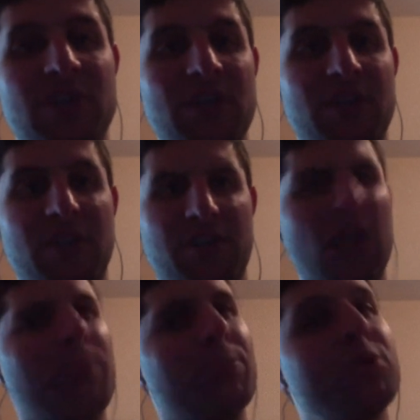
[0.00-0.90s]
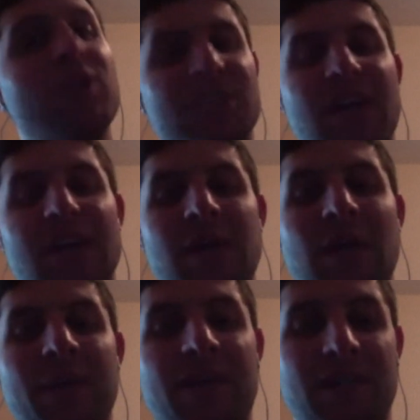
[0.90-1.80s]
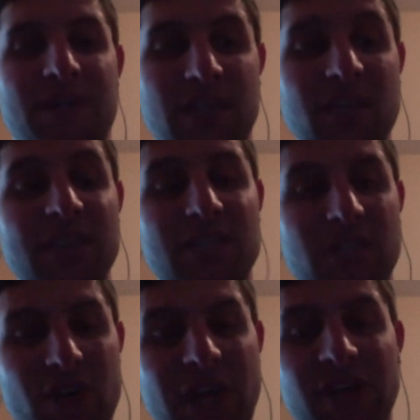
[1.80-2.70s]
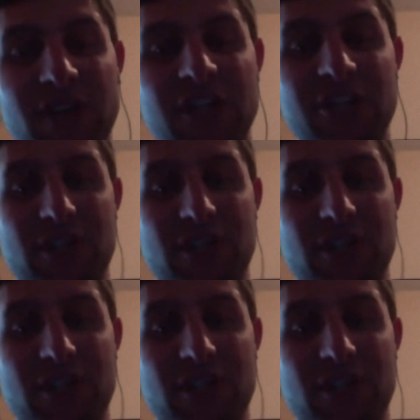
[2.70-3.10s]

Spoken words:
the therapeutic side, because there is a direct relationship,